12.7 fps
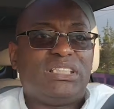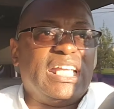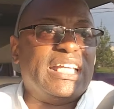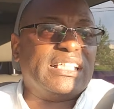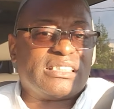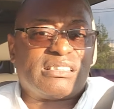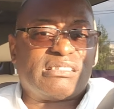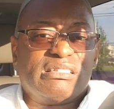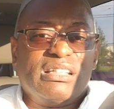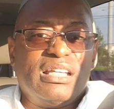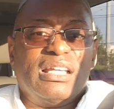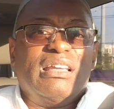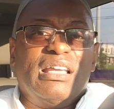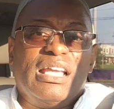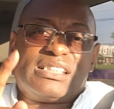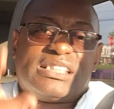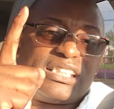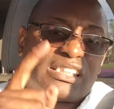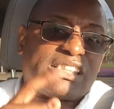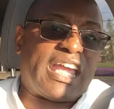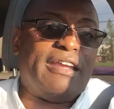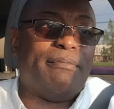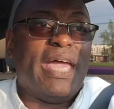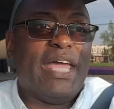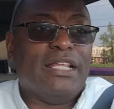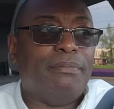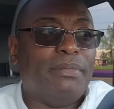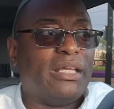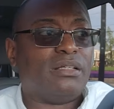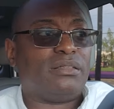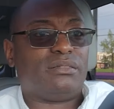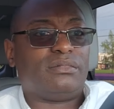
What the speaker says: This is the same enemy